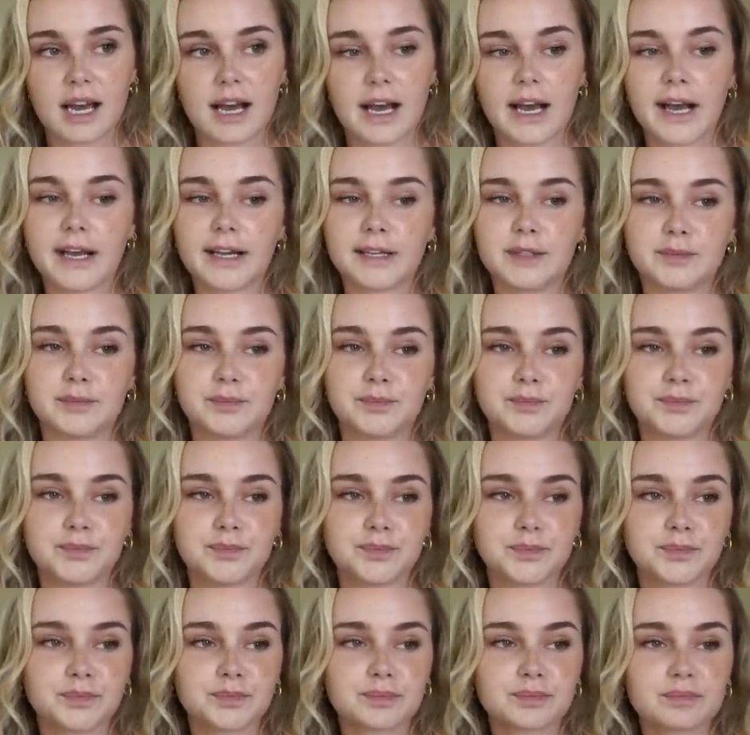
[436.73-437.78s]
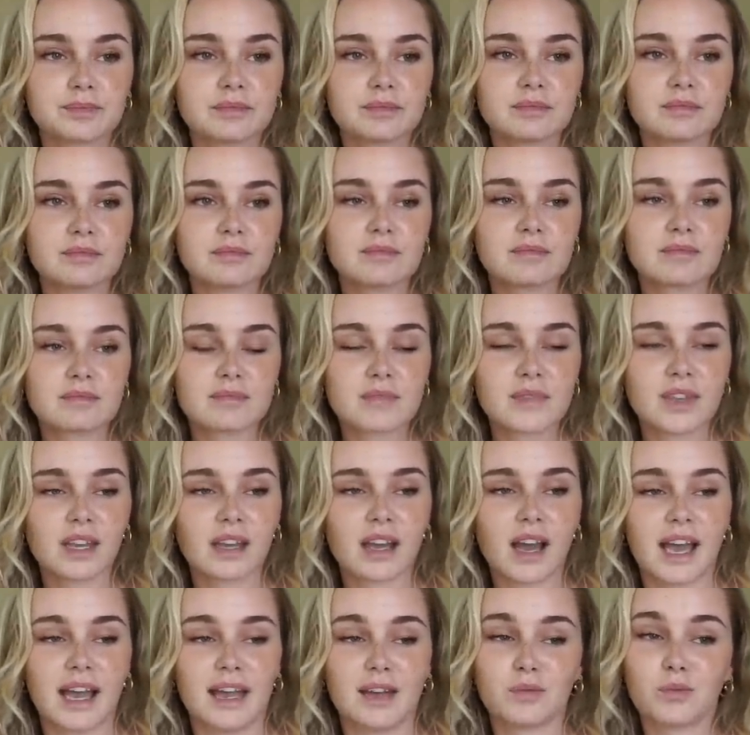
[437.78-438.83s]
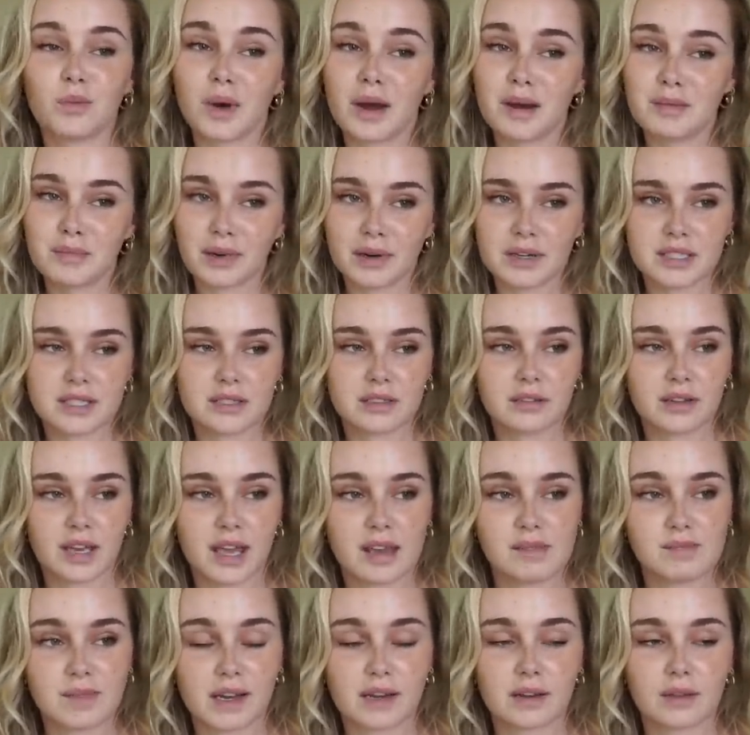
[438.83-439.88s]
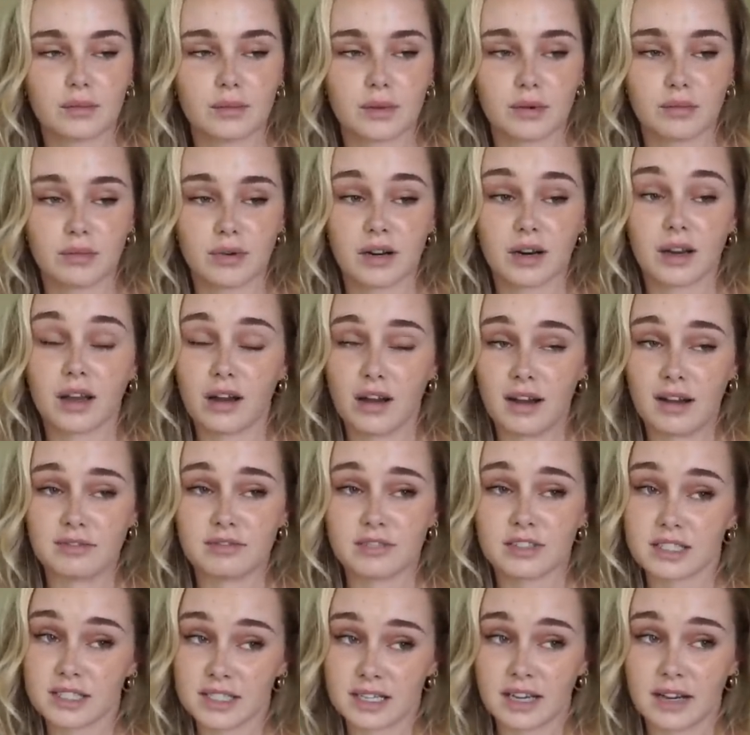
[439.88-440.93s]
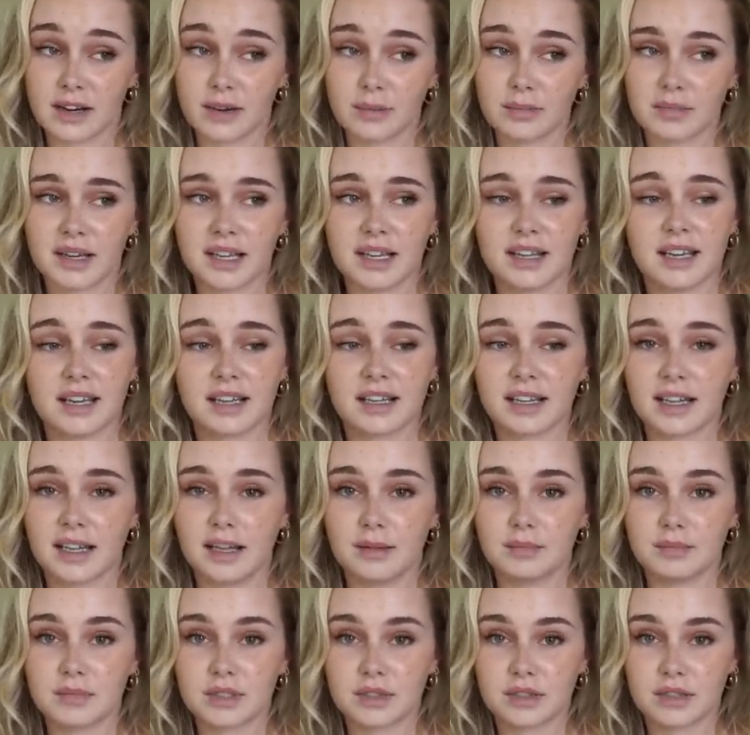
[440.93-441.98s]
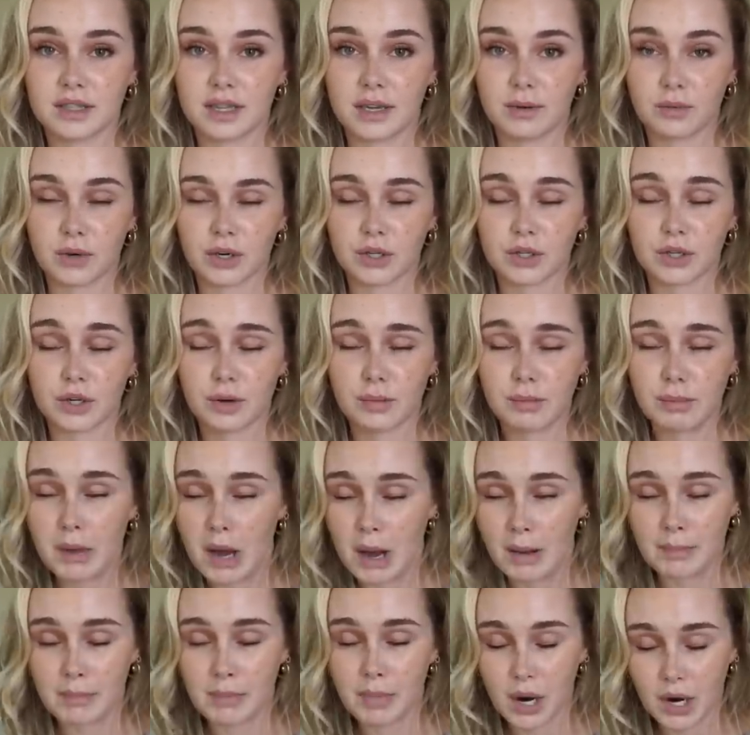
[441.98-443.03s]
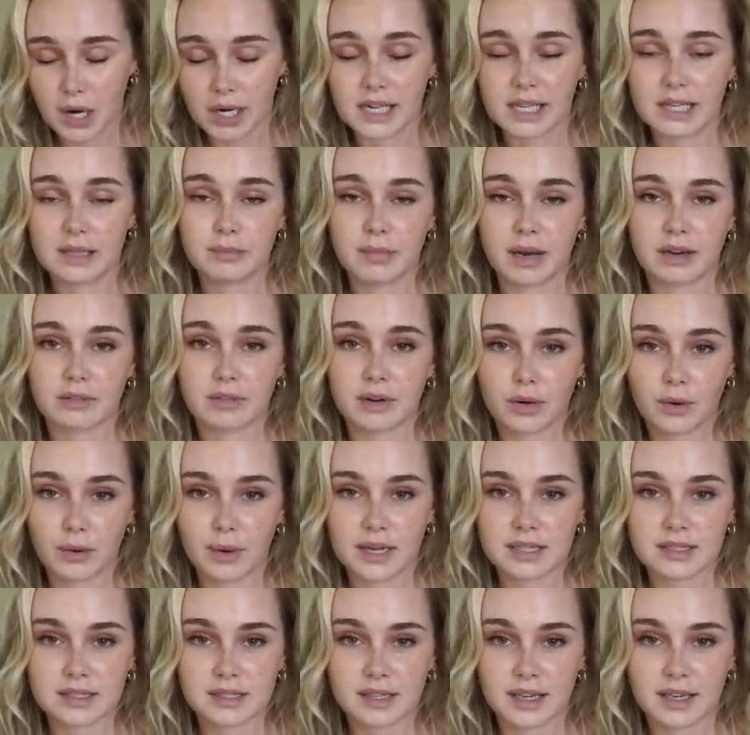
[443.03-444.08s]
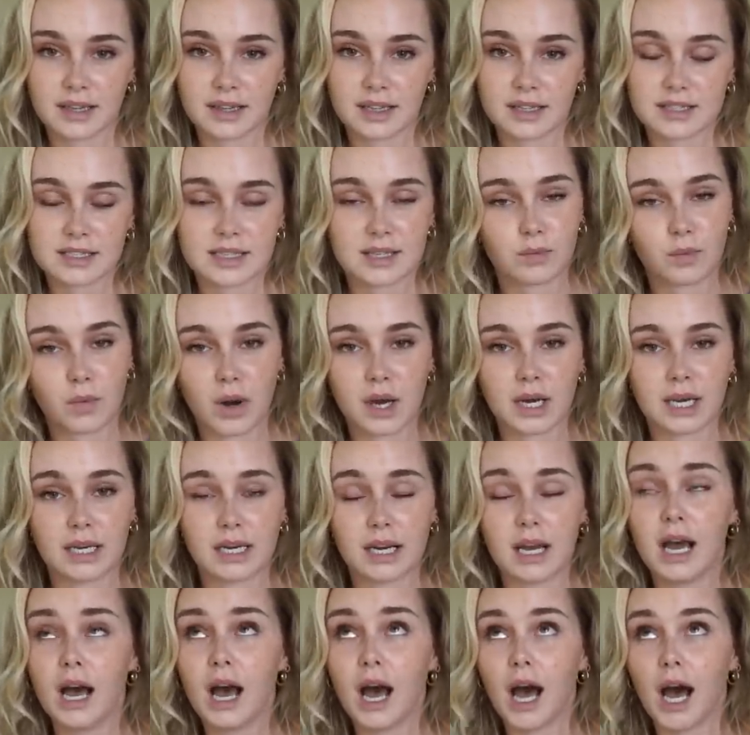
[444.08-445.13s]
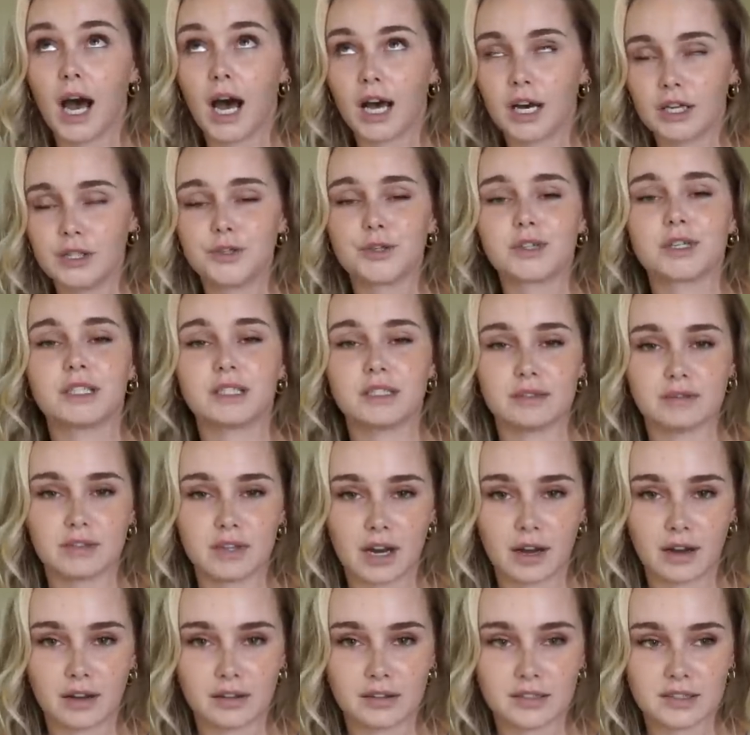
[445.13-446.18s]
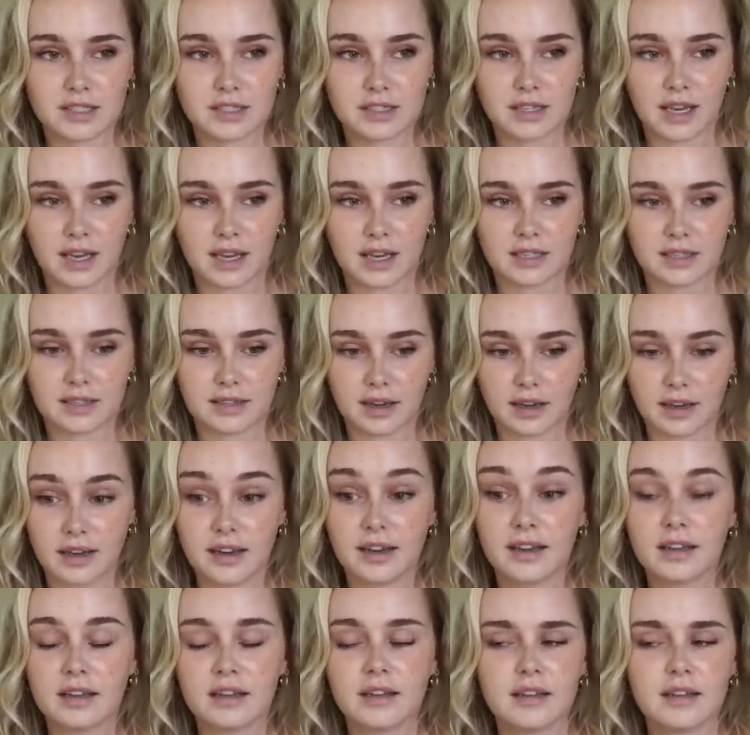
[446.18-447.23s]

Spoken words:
I had one person who came out of the woodwork, offered to help, and then claimed they were bombarded by requests like this and wanted hundreds of dollars to get it done.